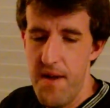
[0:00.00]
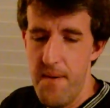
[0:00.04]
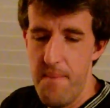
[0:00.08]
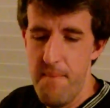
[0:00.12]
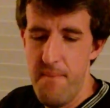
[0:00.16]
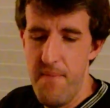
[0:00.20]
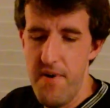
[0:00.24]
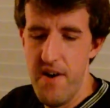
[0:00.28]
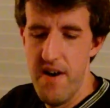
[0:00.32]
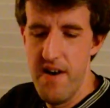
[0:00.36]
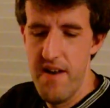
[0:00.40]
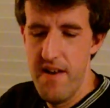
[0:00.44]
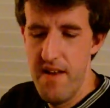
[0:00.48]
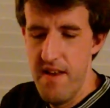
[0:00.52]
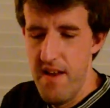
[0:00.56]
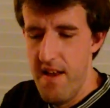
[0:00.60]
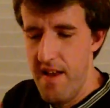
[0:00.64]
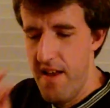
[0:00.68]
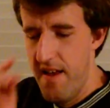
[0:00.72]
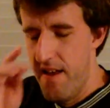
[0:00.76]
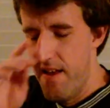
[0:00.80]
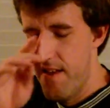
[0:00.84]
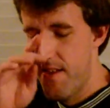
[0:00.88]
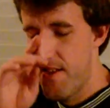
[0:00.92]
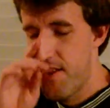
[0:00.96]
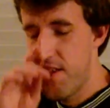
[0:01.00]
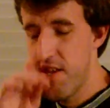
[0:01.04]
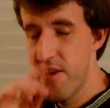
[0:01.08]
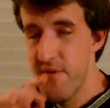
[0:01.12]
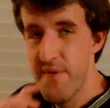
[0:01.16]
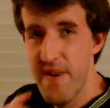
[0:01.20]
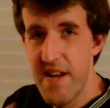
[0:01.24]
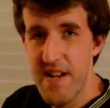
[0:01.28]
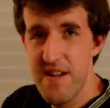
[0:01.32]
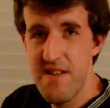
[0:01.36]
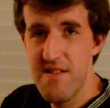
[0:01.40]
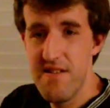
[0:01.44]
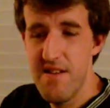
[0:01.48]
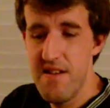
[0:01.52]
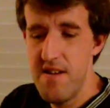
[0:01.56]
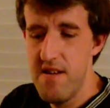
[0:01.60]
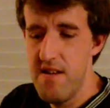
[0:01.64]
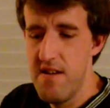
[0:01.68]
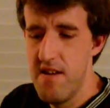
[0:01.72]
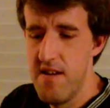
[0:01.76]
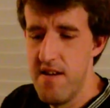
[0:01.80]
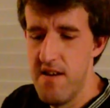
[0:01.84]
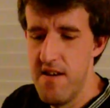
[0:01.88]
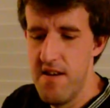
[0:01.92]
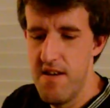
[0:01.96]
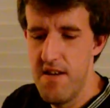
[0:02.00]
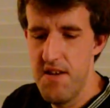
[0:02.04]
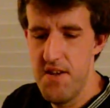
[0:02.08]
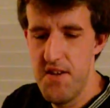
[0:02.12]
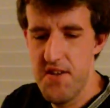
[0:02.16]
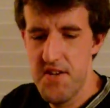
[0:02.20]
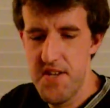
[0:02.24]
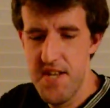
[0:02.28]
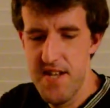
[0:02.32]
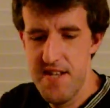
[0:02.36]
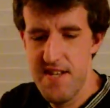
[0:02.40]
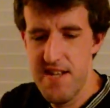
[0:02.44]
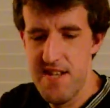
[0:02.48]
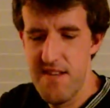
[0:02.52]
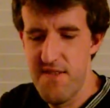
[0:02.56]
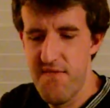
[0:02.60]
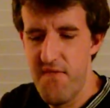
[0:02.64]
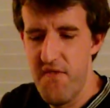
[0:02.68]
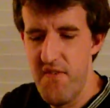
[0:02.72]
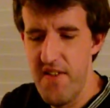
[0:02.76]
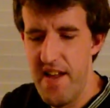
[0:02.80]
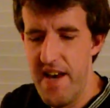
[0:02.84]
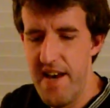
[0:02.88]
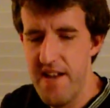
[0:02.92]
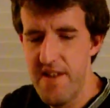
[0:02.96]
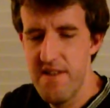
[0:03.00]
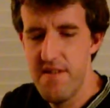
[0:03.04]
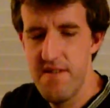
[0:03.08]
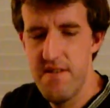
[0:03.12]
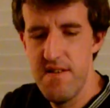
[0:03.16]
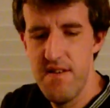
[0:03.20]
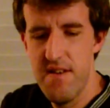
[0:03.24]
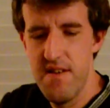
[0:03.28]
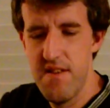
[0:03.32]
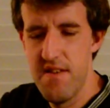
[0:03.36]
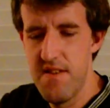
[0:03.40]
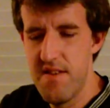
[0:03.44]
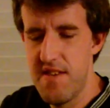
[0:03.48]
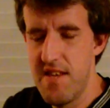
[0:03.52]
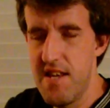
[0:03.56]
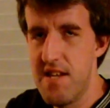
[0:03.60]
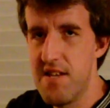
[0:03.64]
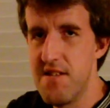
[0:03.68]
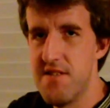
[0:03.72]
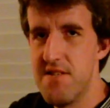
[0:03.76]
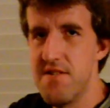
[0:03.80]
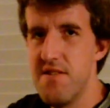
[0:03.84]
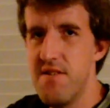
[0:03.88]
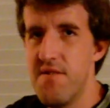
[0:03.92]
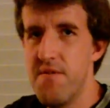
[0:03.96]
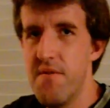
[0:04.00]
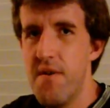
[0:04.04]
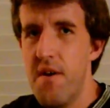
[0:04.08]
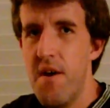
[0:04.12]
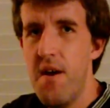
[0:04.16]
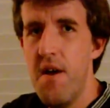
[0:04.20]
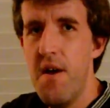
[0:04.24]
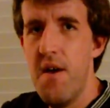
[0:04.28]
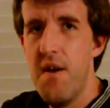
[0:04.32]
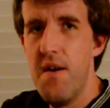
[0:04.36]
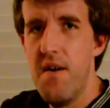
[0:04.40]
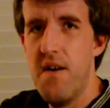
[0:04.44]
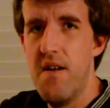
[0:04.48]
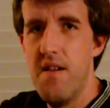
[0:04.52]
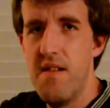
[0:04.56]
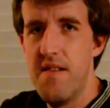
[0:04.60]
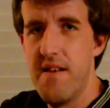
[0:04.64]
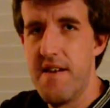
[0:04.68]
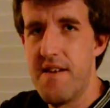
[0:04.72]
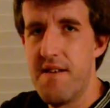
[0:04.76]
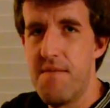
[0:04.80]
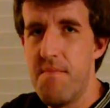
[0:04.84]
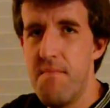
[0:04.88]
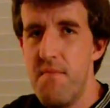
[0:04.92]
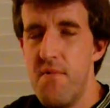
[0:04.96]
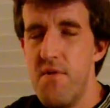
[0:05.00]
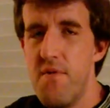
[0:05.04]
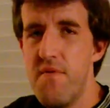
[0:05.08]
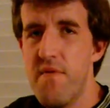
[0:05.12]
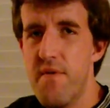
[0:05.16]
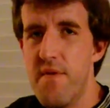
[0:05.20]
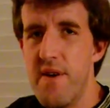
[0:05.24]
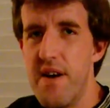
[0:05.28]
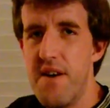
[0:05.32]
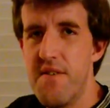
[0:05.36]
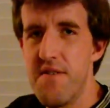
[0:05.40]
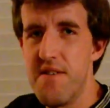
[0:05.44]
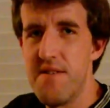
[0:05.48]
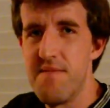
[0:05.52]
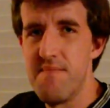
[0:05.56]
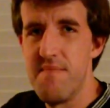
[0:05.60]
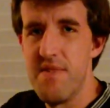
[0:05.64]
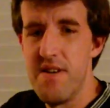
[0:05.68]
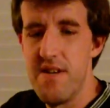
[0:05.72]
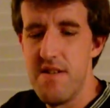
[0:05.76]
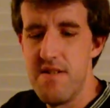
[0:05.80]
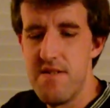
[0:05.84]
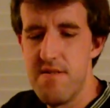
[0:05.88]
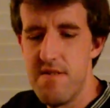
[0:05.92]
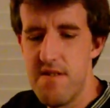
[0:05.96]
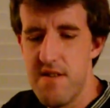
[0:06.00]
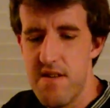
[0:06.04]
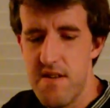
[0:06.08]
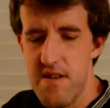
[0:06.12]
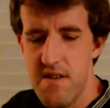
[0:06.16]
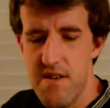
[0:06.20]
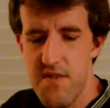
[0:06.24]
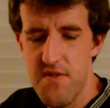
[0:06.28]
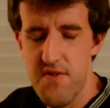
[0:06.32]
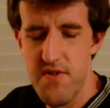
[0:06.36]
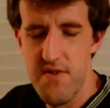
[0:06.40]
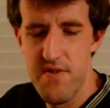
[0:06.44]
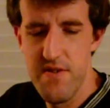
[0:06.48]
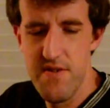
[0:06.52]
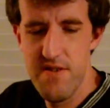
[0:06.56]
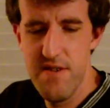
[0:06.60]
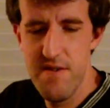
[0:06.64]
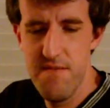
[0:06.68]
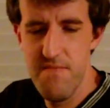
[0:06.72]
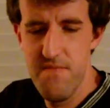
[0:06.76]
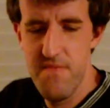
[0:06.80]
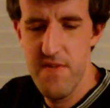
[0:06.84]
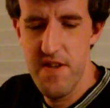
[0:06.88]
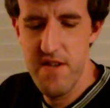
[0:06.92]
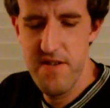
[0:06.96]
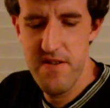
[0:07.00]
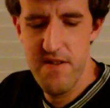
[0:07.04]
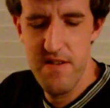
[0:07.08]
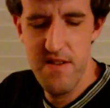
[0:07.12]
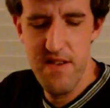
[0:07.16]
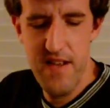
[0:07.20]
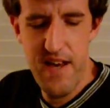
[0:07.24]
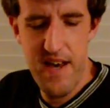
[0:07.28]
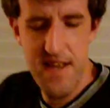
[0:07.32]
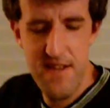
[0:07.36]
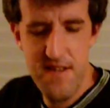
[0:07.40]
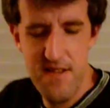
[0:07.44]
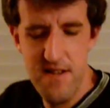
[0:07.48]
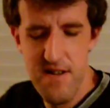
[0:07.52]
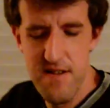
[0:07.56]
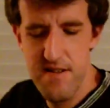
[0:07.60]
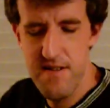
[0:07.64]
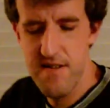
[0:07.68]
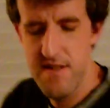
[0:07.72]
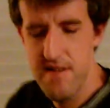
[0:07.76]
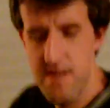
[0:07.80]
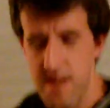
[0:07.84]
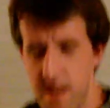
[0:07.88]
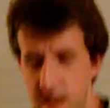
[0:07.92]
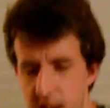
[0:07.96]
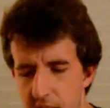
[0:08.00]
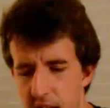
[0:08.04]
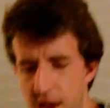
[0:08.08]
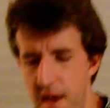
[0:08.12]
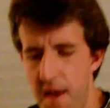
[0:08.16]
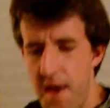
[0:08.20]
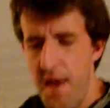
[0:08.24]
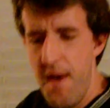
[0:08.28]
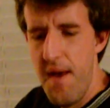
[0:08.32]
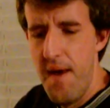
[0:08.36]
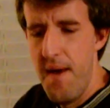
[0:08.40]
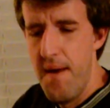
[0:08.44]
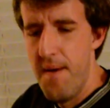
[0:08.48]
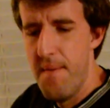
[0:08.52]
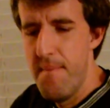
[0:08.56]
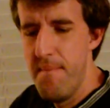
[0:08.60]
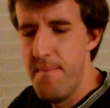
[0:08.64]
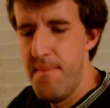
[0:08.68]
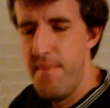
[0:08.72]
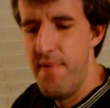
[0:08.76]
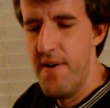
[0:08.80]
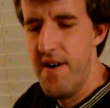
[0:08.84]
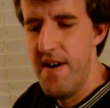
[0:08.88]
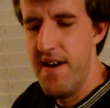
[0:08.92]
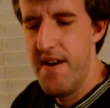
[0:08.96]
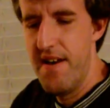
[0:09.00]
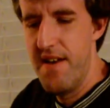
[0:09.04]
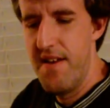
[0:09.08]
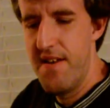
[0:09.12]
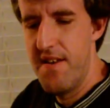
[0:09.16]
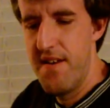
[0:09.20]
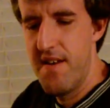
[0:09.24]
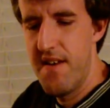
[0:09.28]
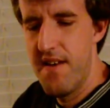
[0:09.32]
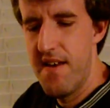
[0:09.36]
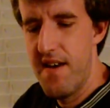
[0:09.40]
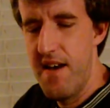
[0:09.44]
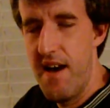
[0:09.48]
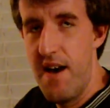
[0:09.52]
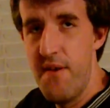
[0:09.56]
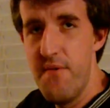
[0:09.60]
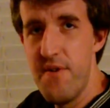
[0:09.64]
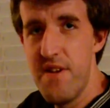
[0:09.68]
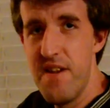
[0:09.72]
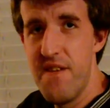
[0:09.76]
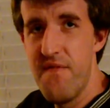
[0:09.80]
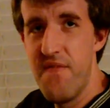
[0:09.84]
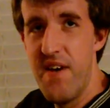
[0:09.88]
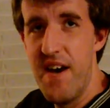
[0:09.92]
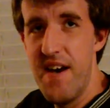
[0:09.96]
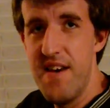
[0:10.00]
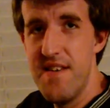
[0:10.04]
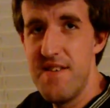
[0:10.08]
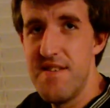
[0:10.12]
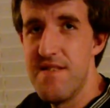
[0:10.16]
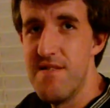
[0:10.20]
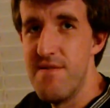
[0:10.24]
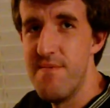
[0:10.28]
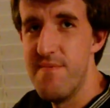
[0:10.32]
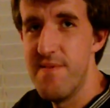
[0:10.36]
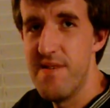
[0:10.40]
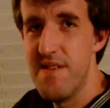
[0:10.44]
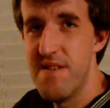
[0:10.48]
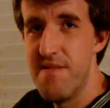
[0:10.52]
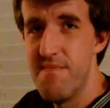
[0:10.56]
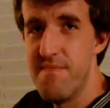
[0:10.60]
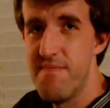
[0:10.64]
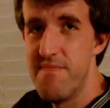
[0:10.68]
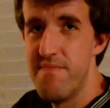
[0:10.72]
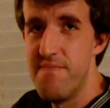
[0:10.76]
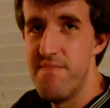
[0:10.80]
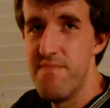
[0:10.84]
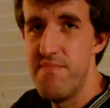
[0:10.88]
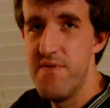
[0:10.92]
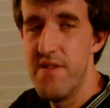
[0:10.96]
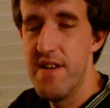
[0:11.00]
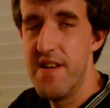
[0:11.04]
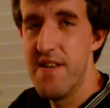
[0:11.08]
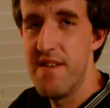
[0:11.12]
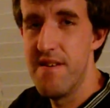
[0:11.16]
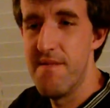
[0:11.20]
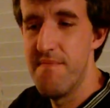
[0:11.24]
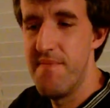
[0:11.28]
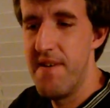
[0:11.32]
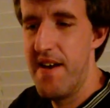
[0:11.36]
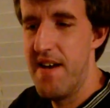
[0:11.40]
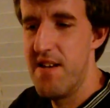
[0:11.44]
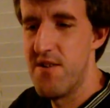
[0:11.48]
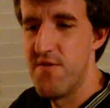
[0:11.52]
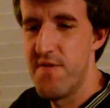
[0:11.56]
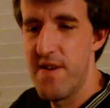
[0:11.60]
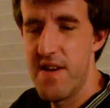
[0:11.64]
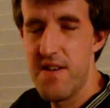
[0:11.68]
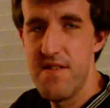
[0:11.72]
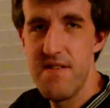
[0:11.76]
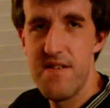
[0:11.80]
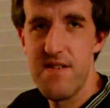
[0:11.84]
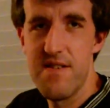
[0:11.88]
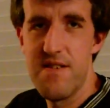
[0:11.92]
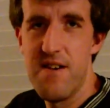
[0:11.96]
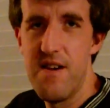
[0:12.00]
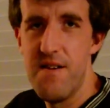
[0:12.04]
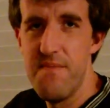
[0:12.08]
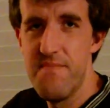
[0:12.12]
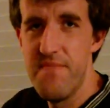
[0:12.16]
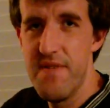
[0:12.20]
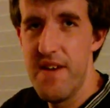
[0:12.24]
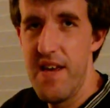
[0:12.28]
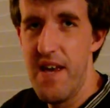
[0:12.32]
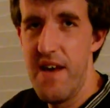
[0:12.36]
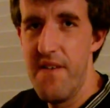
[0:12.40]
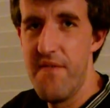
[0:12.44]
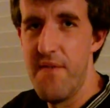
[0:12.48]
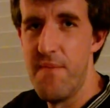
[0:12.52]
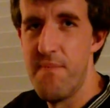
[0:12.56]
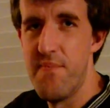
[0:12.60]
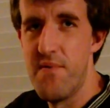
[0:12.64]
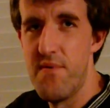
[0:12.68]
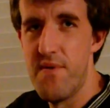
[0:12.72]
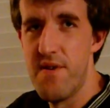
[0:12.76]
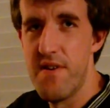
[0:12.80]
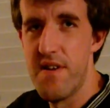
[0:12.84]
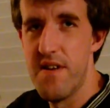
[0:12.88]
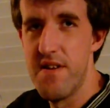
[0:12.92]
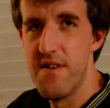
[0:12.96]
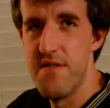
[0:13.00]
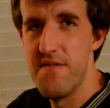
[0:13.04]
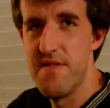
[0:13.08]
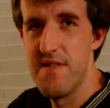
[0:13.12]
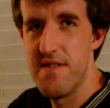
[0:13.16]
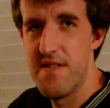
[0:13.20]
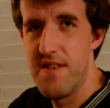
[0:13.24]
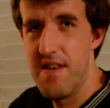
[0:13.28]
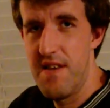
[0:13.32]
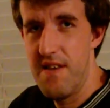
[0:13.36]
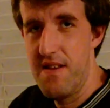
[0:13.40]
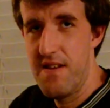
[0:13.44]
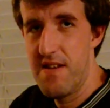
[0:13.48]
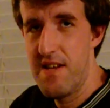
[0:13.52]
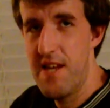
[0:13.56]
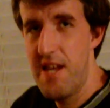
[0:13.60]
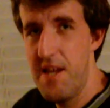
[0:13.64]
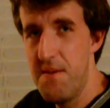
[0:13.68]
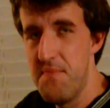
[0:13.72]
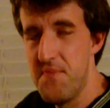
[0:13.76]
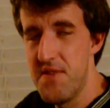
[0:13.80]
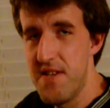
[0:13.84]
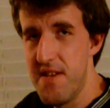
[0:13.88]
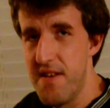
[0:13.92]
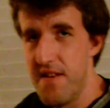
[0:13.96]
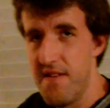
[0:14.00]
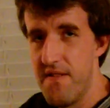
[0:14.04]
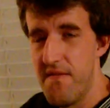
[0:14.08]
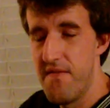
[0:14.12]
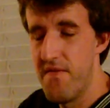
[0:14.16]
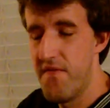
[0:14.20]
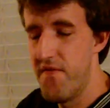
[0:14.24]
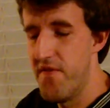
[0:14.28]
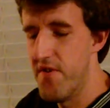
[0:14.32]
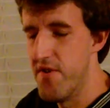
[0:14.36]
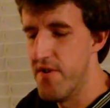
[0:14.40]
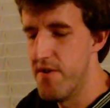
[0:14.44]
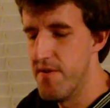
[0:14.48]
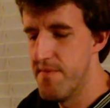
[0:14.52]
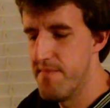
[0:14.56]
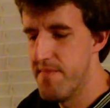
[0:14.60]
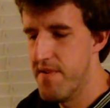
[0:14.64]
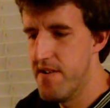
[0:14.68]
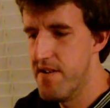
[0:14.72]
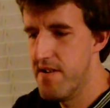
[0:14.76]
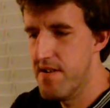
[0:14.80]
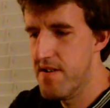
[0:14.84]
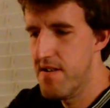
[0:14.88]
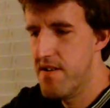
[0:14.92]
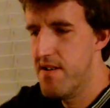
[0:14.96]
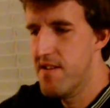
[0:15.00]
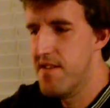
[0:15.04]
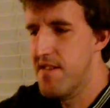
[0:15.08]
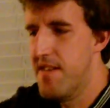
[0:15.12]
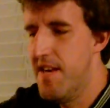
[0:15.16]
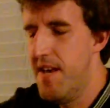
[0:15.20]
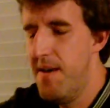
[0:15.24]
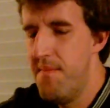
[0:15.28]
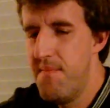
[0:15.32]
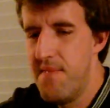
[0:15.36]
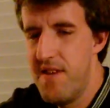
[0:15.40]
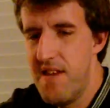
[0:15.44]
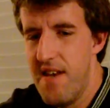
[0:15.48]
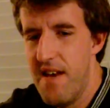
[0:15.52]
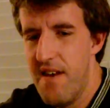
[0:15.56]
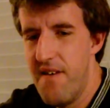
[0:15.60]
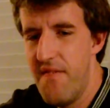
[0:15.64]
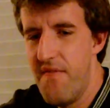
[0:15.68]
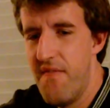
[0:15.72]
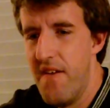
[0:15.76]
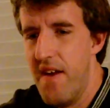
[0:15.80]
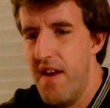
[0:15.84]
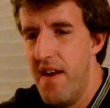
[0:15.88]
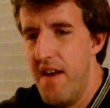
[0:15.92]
But theoretically, since it's flatter, things don't like move around as much. So it should last longer. But I would advise nobody play their pad directly on carpet. Have a board under it that keeps it firm because the MDF,